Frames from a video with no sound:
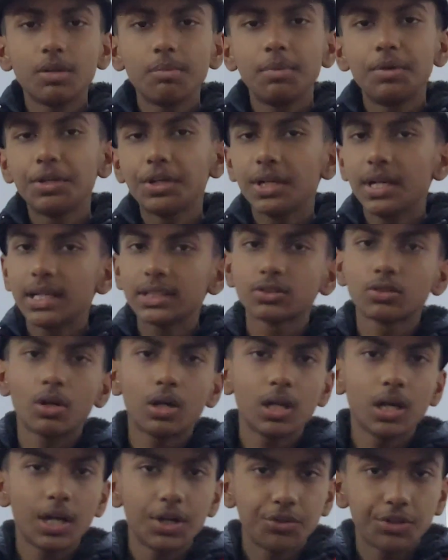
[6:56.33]
1 meter has
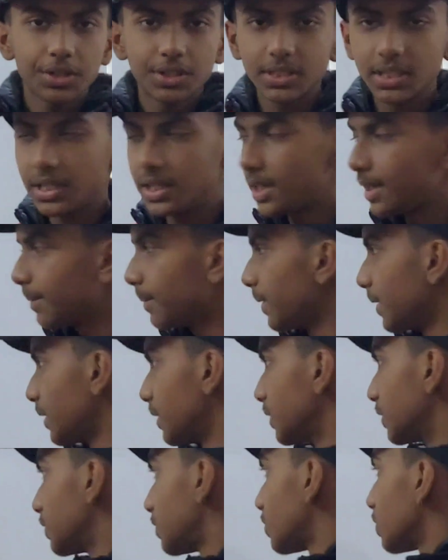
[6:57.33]
got 100
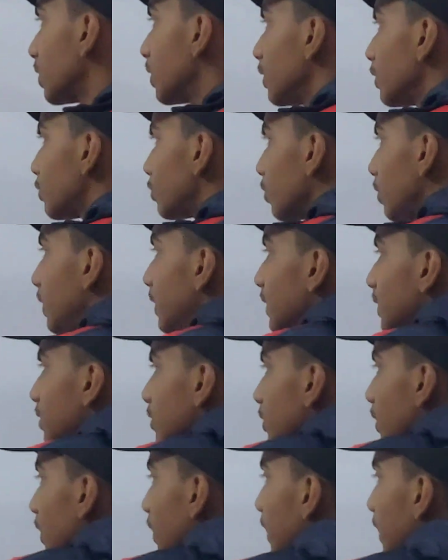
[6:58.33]
centimeters. So let's